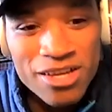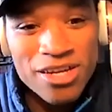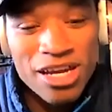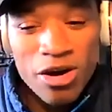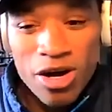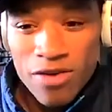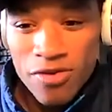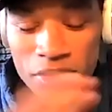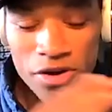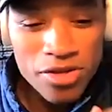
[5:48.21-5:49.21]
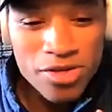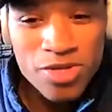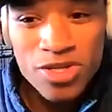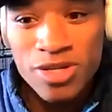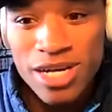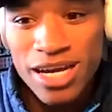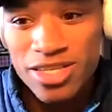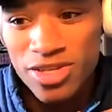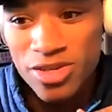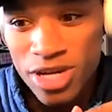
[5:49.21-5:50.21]
Now, out of all the
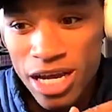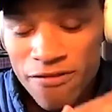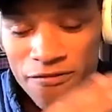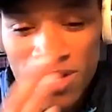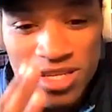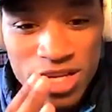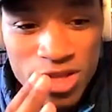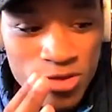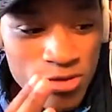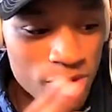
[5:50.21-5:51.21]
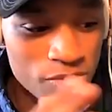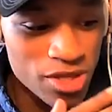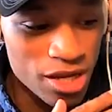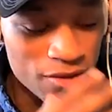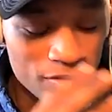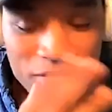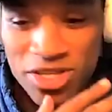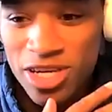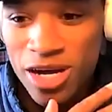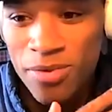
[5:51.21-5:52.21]
tracks that you kind of visited throughout the
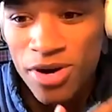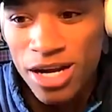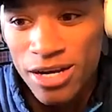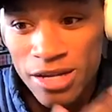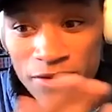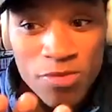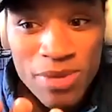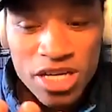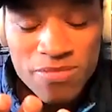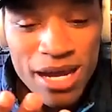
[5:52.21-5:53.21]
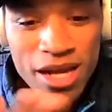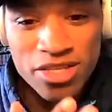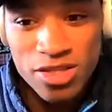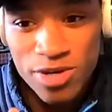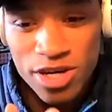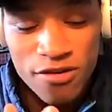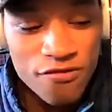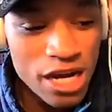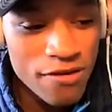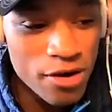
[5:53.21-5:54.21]
summer, and you mentioned Madison's one of your
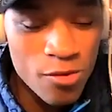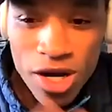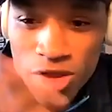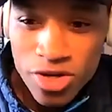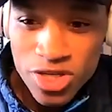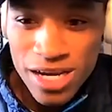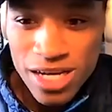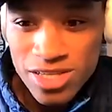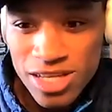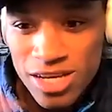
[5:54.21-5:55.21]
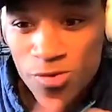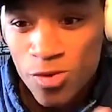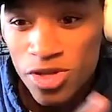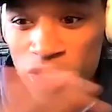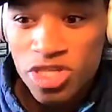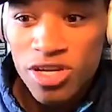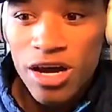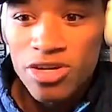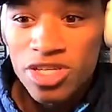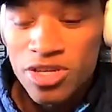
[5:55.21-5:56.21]
favorite, what other tracks that really stood
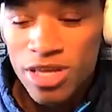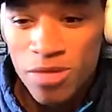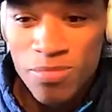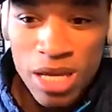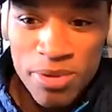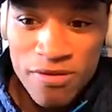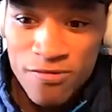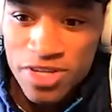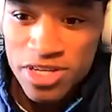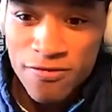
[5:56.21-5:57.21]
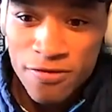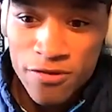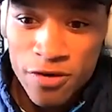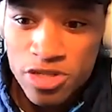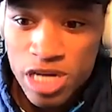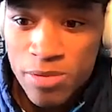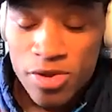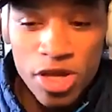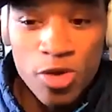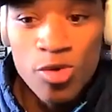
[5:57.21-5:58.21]
out to you that you maybe visited for the first time or
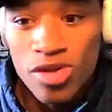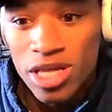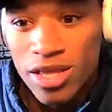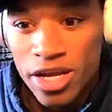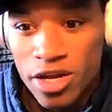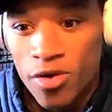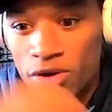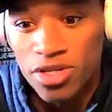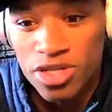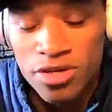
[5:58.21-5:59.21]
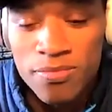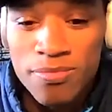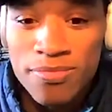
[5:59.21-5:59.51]
that you really like going to?